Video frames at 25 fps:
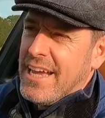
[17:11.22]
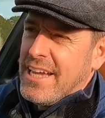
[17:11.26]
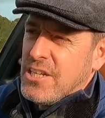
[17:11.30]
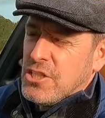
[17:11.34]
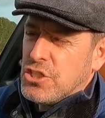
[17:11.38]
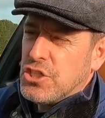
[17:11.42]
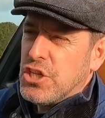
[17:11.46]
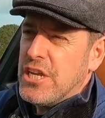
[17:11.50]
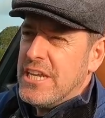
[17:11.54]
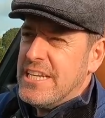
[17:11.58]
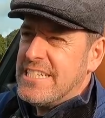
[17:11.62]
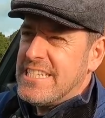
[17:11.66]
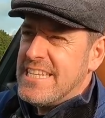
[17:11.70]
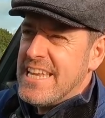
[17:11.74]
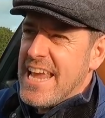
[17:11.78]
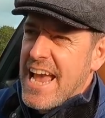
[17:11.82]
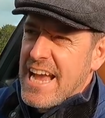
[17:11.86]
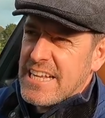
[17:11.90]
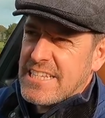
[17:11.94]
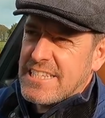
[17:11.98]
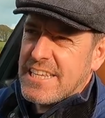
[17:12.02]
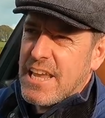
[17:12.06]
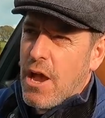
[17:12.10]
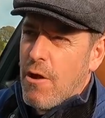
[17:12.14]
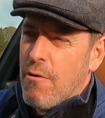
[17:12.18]

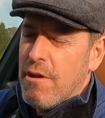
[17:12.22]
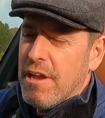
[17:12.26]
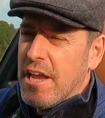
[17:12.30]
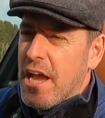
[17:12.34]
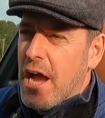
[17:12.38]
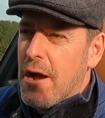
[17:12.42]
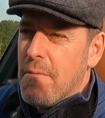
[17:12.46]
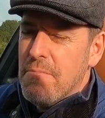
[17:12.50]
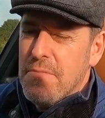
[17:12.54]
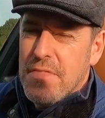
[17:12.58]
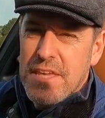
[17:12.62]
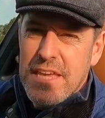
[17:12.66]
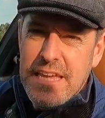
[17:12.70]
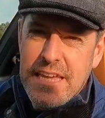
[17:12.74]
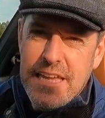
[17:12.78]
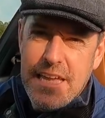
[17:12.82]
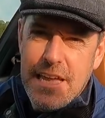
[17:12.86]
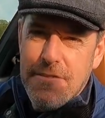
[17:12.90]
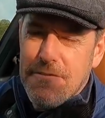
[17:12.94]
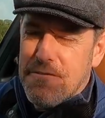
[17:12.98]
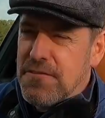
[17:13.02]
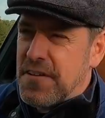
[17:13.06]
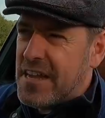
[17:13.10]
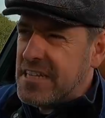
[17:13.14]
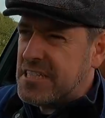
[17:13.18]
GTS going up the
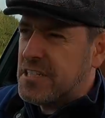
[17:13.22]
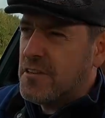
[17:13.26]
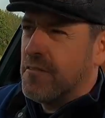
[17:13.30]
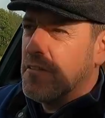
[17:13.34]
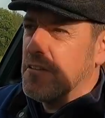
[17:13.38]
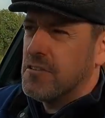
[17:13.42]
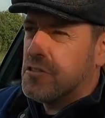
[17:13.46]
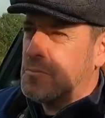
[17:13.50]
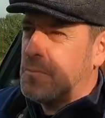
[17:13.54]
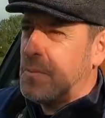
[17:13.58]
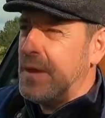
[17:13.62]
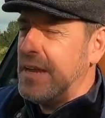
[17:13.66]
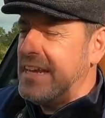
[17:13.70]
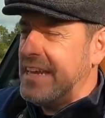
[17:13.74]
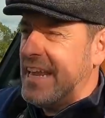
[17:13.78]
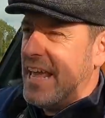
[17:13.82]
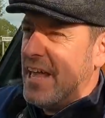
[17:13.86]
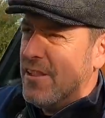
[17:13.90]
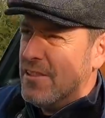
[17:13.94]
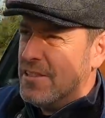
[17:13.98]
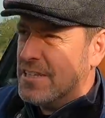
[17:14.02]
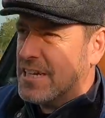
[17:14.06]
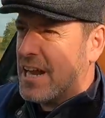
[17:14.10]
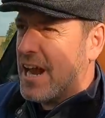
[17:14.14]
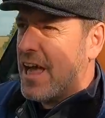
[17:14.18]
Festival of Speed
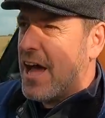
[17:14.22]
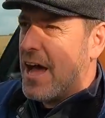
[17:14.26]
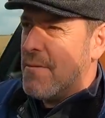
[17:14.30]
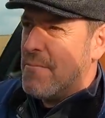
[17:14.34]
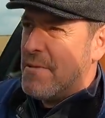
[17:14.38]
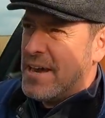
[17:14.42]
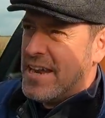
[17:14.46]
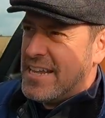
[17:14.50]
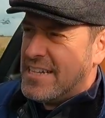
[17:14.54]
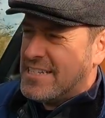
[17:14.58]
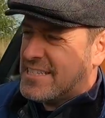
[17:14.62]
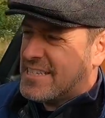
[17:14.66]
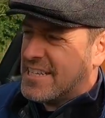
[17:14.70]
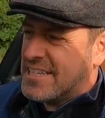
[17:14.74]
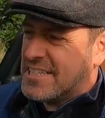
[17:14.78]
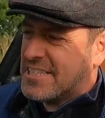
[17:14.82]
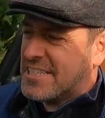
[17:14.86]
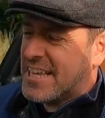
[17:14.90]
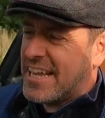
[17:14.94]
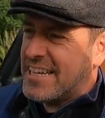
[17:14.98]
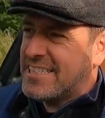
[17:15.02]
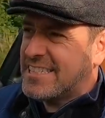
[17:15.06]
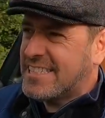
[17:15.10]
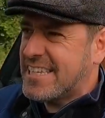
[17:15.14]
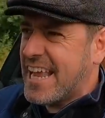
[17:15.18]
hill climb, and it's a
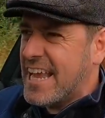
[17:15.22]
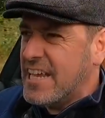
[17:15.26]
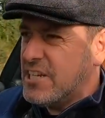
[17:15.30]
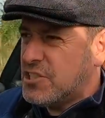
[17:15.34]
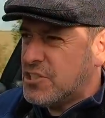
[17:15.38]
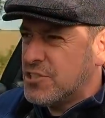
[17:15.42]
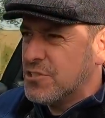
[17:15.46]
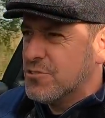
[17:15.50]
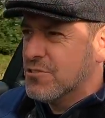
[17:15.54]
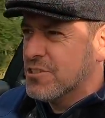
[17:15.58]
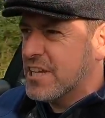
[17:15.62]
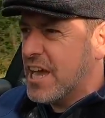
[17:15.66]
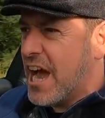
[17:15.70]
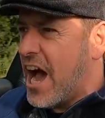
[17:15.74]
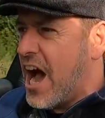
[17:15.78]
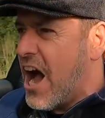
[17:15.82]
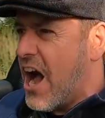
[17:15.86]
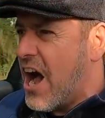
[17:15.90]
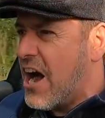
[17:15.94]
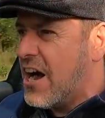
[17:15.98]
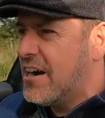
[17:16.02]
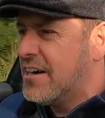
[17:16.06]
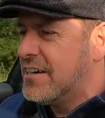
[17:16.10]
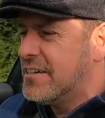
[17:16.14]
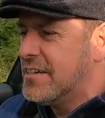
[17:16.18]
sensational
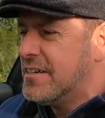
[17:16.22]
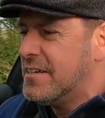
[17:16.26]
car.